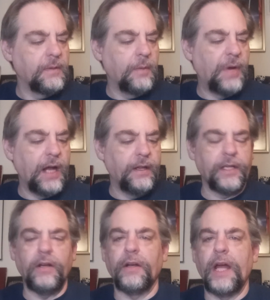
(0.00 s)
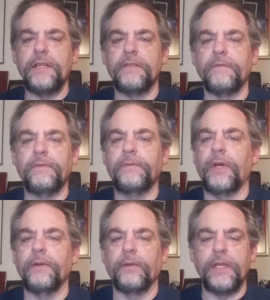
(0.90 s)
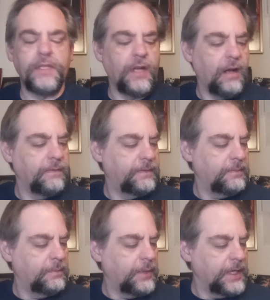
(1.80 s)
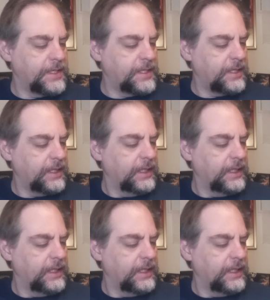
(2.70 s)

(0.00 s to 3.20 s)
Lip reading: compiling all kinds of unreleased stuff. But